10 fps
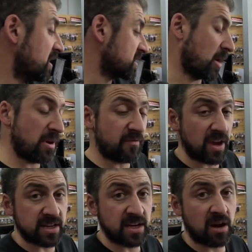So we
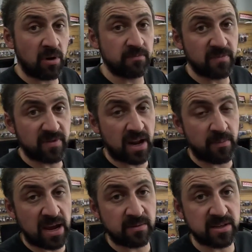figured, you know what, if they don't
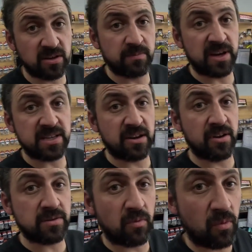make them to suit the B
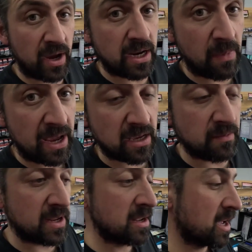series, we're going to make
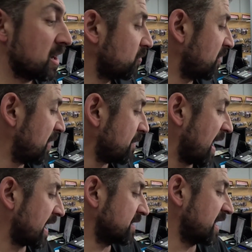them. And we've been
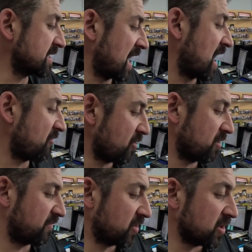making these now for
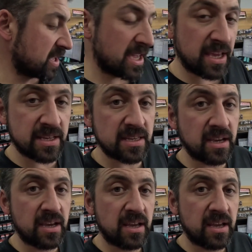a few years.